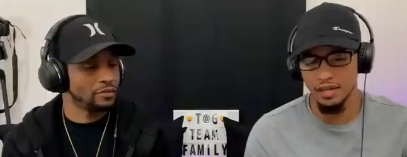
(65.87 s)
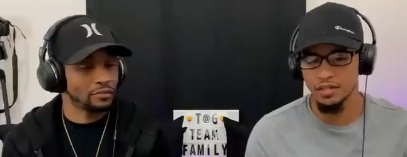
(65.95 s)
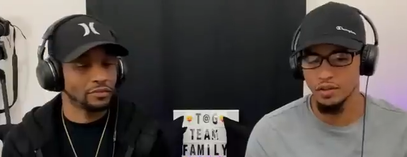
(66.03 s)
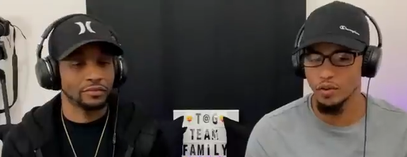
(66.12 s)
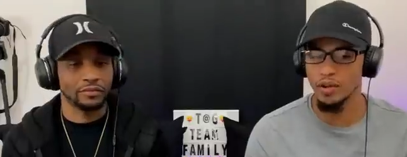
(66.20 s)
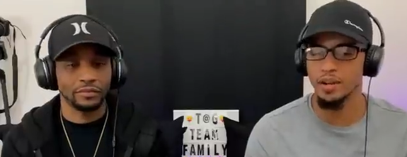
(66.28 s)
Speaker 1: get
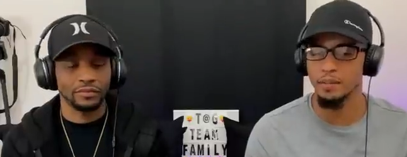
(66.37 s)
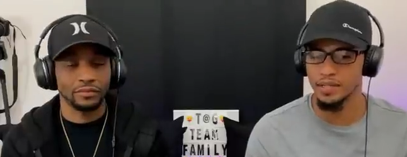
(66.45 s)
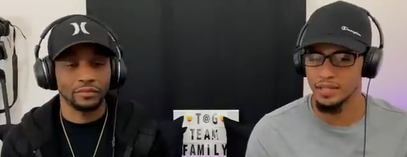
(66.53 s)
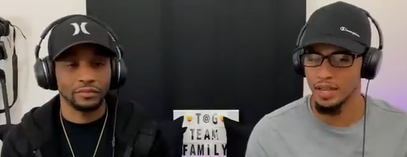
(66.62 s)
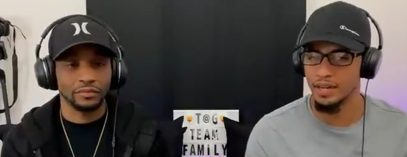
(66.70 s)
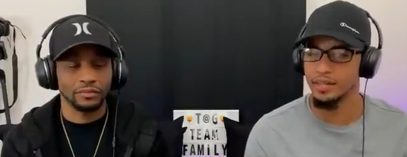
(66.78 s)
into it. I'm
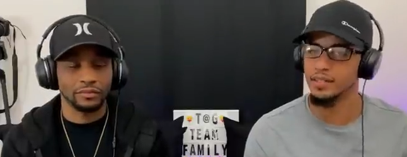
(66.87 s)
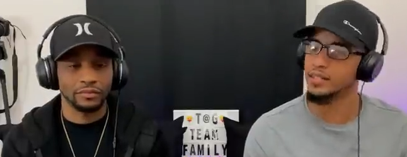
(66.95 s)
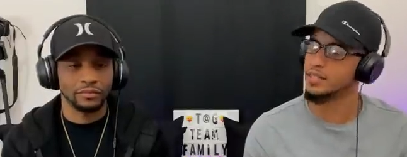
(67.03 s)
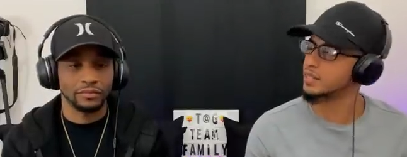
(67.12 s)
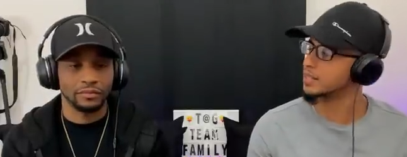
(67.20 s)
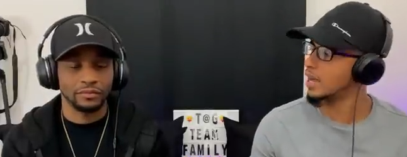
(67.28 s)
excited.
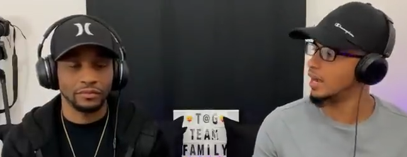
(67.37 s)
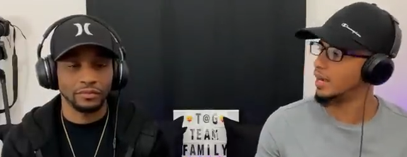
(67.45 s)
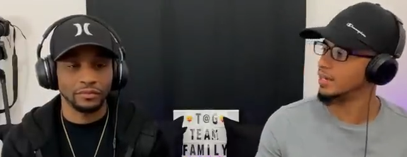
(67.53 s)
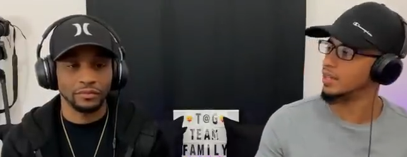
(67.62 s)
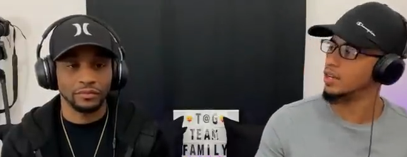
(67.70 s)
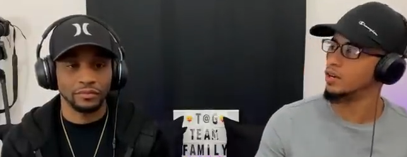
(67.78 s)
This is the
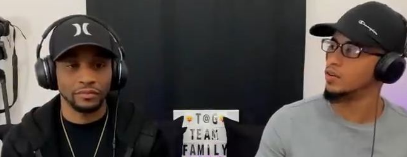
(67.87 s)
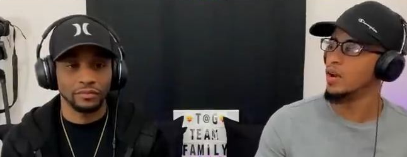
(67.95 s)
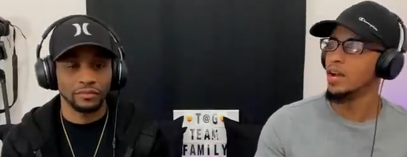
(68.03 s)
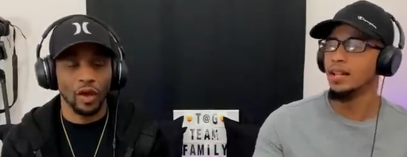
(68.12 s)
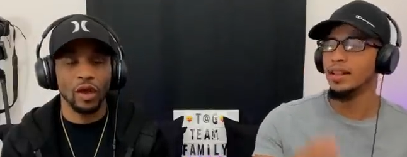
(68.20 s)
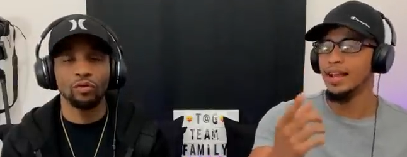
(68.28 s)

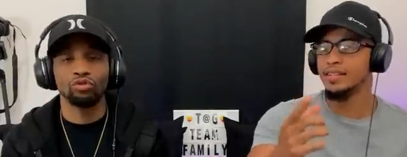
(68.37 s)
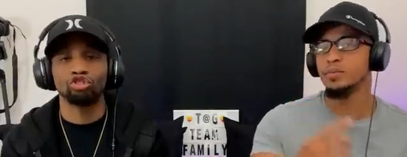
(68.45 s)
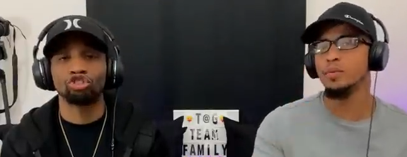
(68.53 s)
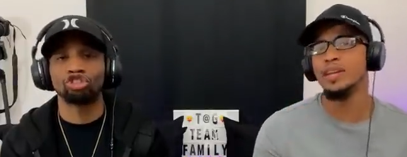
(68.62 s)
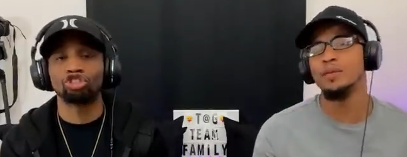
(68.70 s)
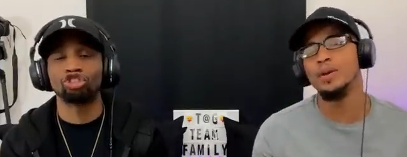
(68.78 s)
audio.
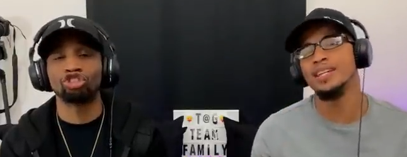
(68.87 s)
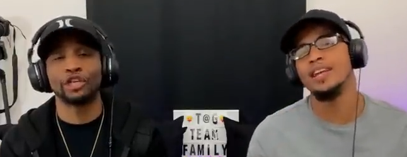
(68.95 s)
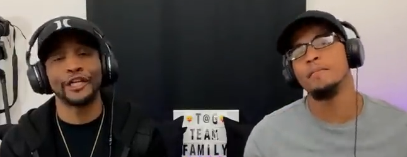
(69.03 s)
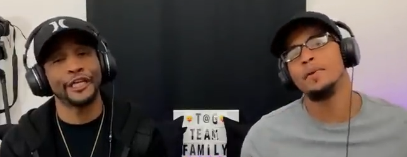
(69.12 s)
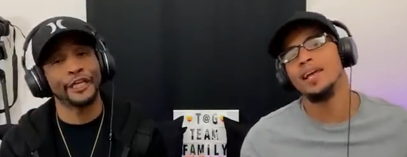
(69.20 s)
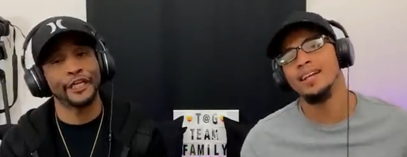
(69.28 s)
Last oh, week we
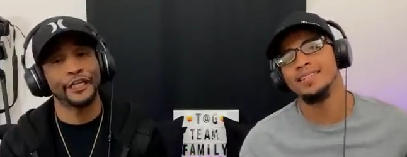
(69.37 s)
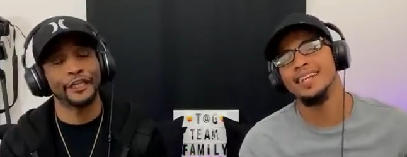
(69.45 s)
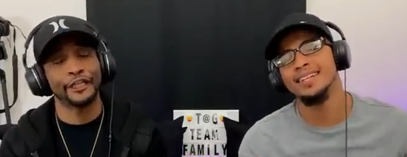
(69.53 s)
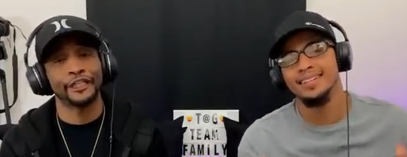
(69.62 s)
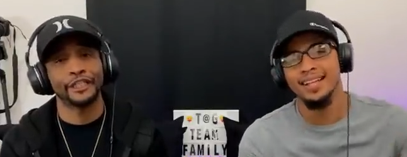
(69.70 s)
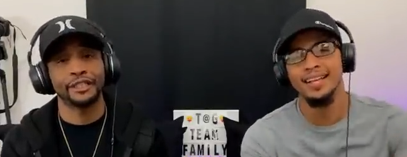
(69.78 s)
did
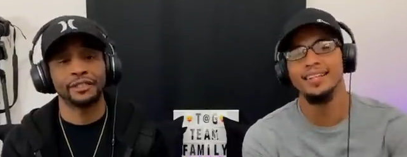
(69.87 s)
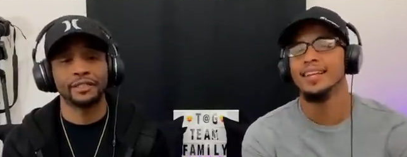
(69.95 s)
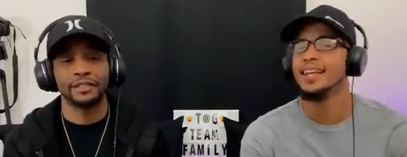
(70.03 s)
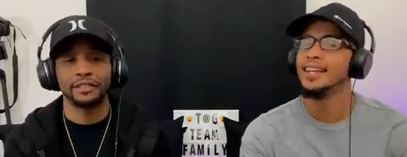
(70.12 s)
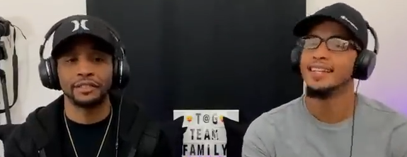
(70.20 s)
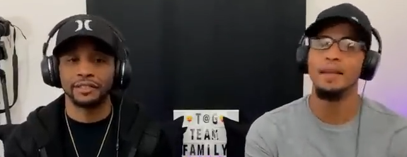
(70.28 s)
Beyonce
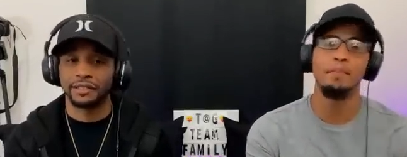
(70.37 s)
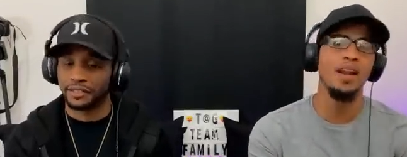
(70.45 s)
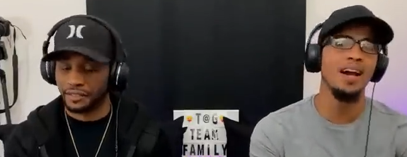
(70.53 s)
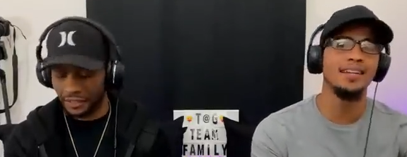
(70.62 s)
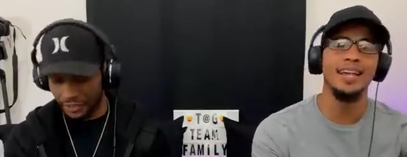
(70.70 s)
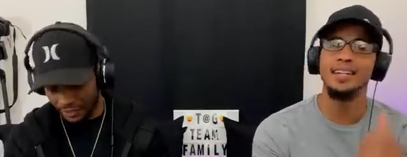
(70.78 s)
Thick. They
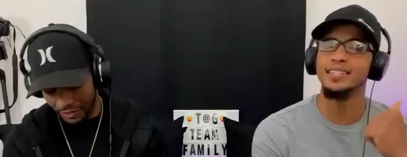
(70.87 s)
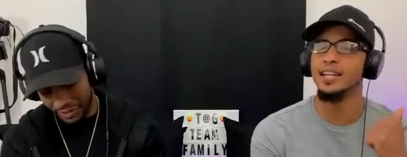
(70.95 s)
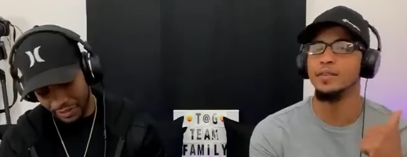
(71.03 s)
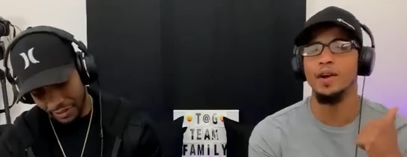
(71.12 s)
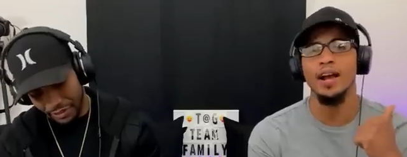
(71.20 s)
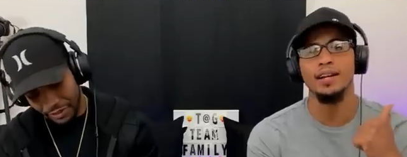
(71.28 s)
blocked that
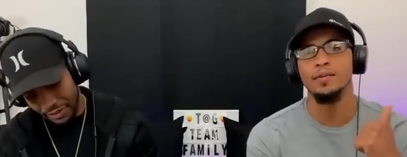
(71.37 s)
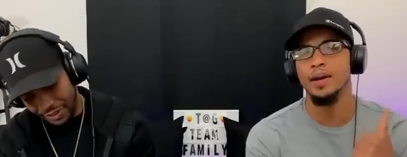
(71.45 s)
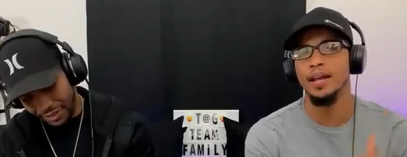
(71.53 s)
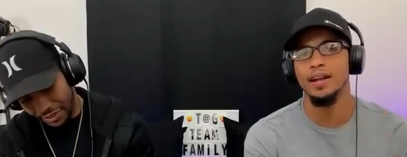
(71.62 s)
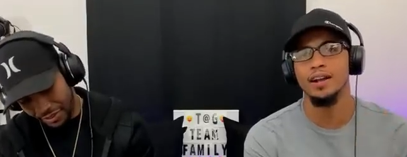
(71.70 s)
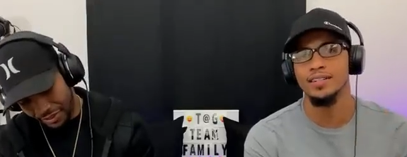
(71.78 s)
shit right
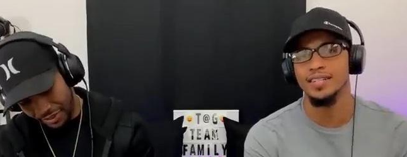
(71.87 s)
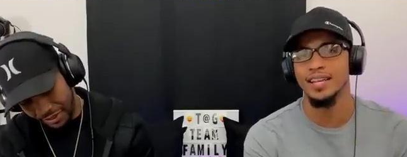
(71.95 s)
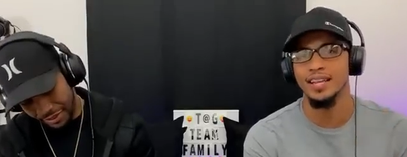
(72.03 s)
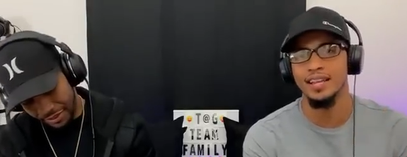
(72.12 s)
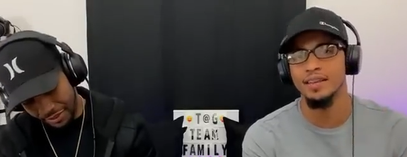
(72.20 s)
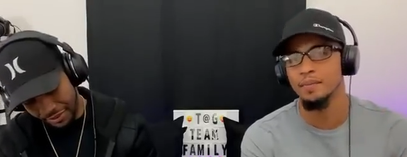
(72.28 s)
away. Her
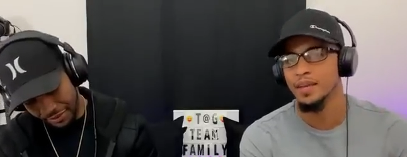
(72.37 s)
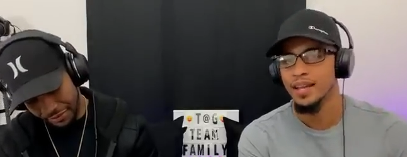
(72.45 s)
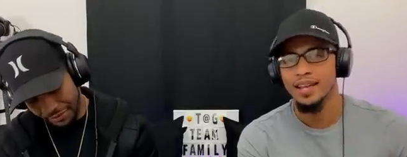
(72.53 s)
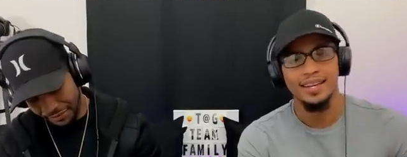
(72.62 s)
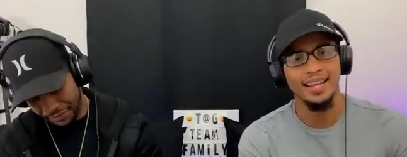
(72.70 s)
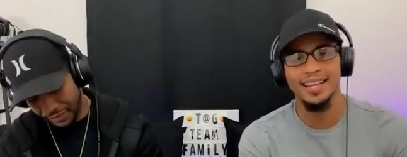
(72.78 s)
team.
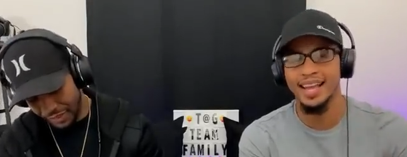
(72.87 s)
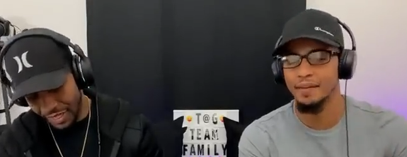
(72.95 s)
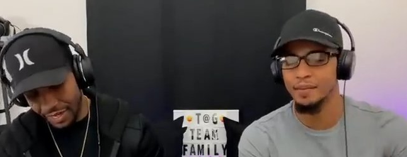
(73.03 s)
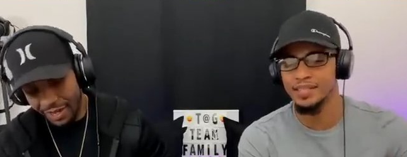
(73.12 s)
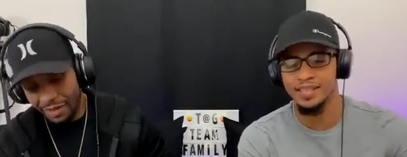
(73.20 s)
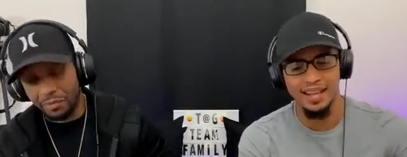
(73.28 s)
They
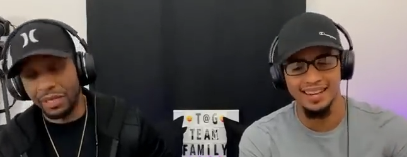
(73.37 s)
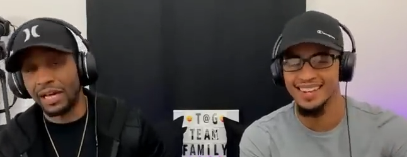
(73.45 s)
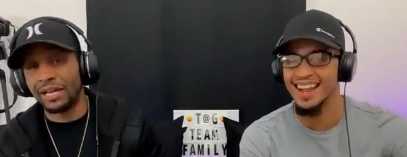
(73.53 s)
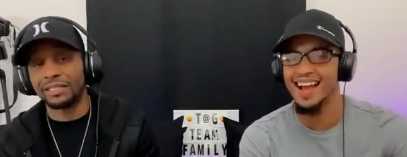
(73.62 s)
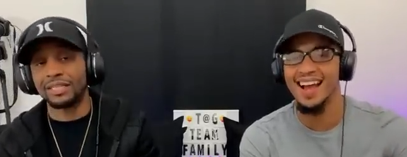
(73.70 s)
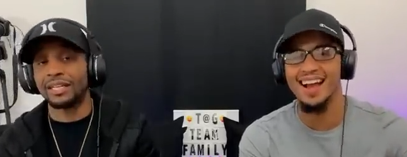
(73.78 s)
came and said,
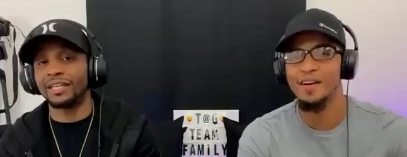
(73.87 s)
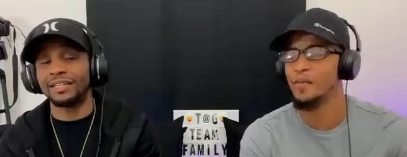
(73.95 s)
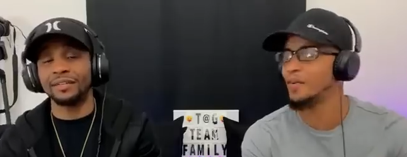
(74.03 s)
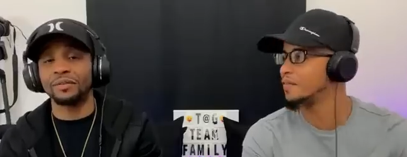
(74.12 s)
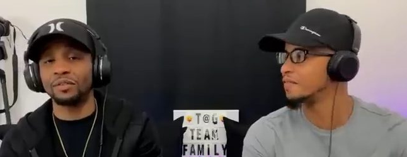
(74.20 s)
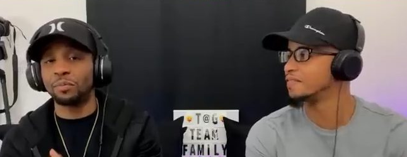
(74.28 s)

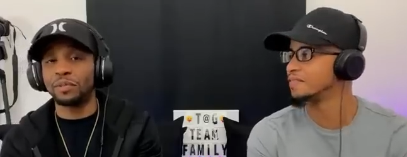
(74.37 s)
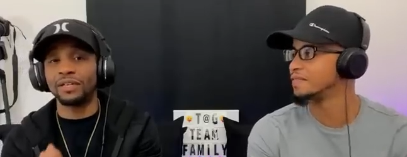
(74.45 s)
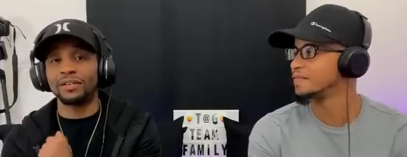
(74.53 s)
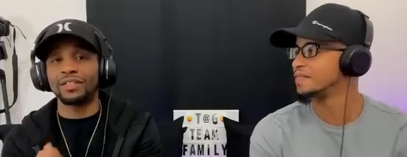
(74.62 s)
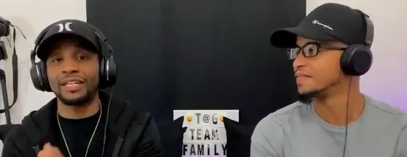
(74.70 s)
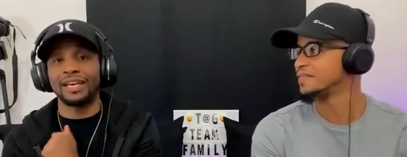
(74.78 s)
Beyonce, nah. You
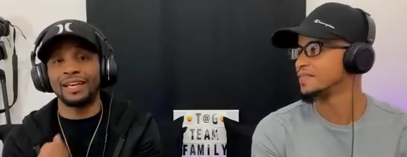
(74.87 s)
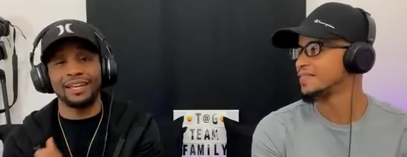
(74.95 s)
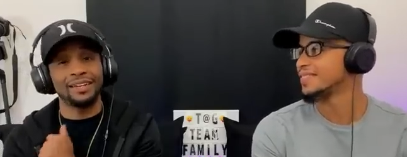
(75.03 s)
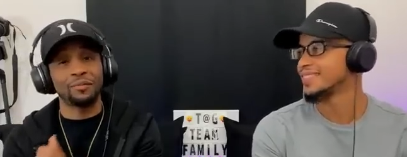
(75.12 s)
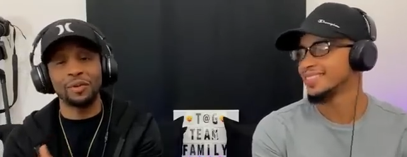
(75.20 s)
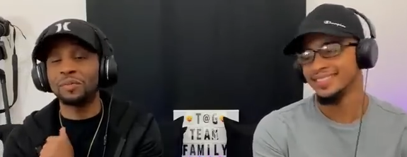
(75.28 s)
be on
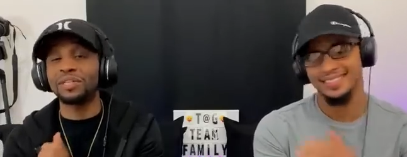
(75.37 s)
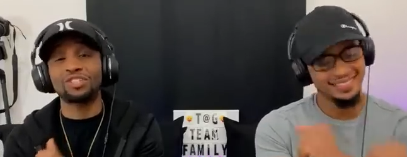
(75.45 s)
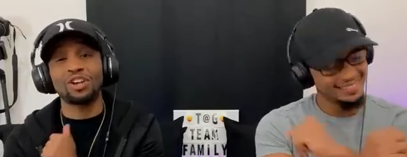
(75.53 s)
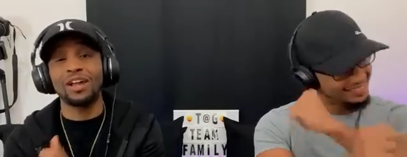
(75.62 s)
that. We be